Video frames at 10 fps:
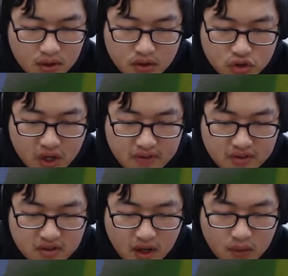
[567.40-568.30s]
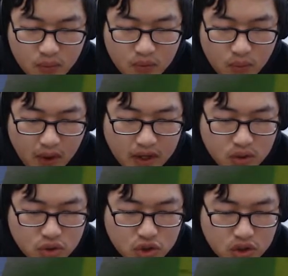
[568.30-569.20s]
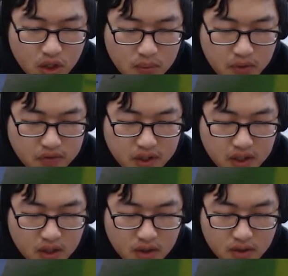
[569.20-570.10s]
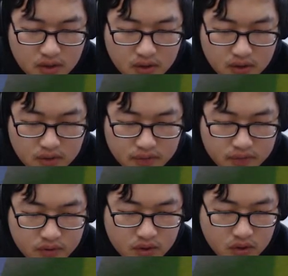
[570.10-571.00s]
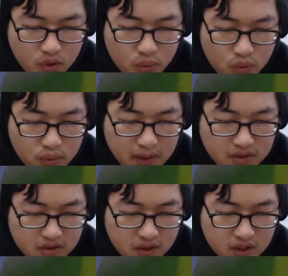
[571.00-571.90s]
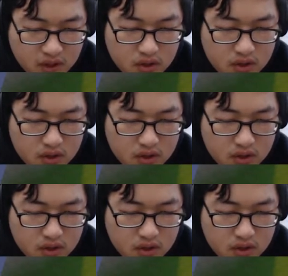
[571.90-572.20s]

Travis Scott, why don't you come over here? Your roommates are here.